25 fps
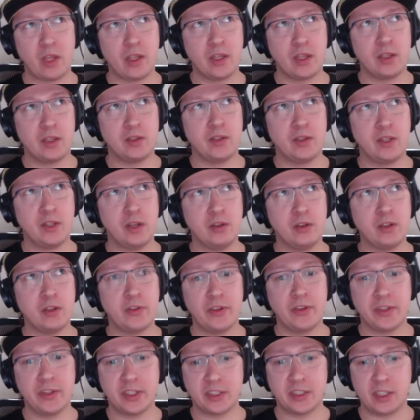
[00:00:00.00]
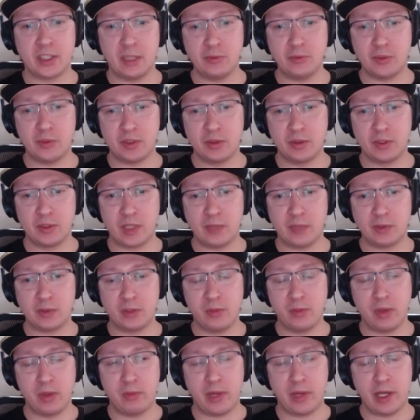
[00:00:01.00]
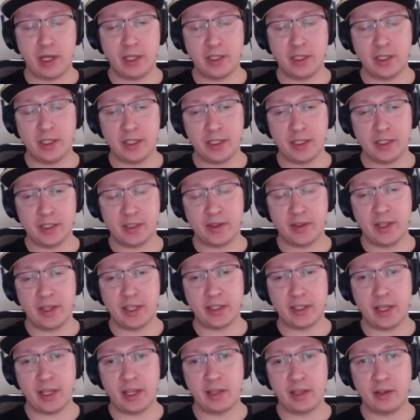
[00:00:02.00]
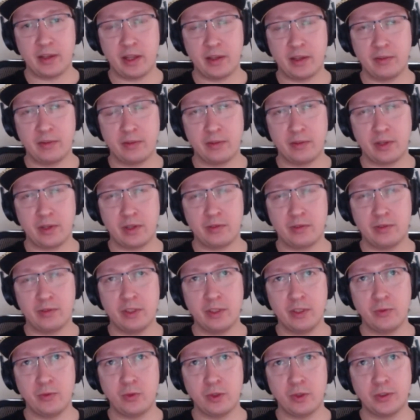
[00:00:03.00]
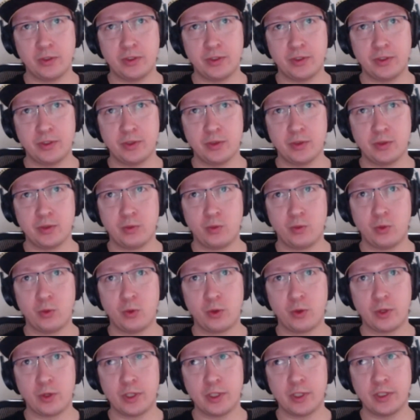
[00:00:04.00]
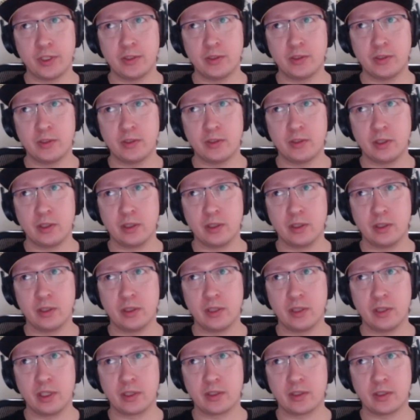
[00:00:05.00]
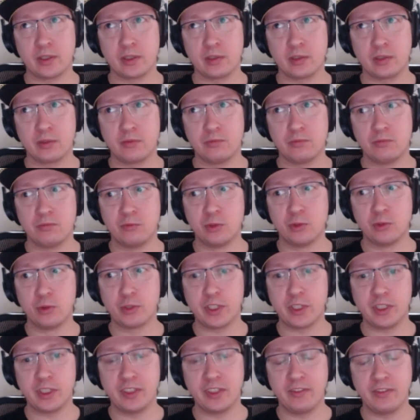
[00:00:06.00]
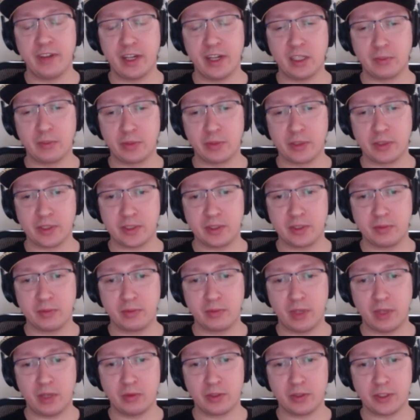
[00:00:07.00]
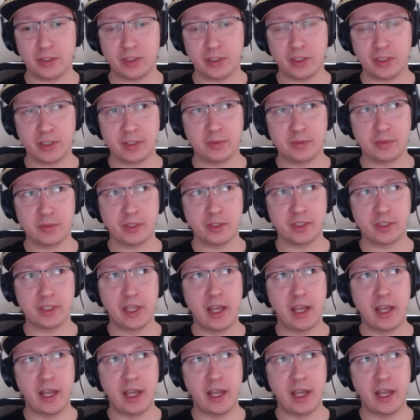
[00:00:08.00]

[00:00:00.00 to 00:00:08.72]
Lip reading: the only thing that comes to my mind is that I really want to warn rookie developers and publishers, because